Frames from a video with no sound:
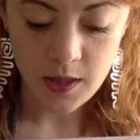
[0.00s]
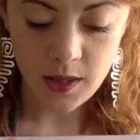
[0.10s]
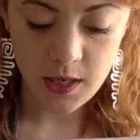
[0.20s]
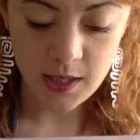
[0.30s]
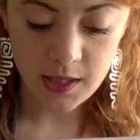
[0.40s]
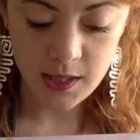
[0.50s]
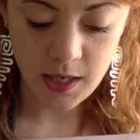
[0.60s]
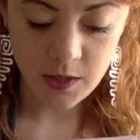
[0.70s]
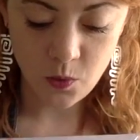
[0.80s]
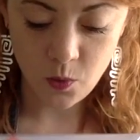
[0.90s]
this
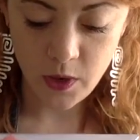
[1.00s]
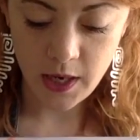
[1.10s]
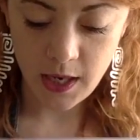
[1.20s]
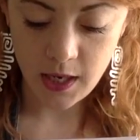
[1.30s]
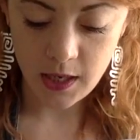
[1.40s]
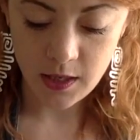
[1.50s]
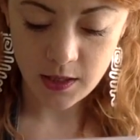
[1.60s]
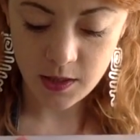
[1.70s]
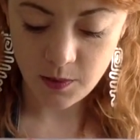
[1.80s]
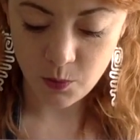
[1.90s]
as a way
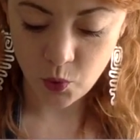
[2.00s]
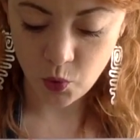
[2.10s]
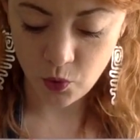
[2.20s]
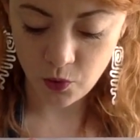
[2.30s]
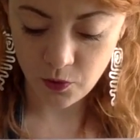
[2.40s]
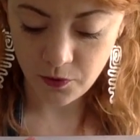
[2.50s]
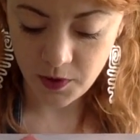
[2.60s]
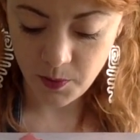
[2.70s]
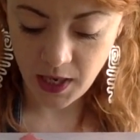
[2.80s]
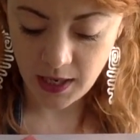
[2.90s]
to move the
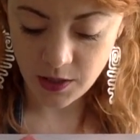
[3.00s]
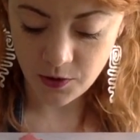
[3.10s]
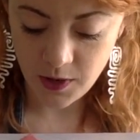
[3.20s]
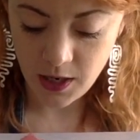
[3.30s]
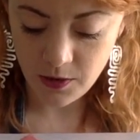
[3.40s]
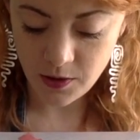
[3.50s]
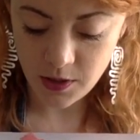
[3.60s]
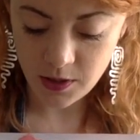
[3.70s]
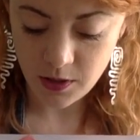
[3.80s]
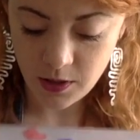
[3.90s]
paint around.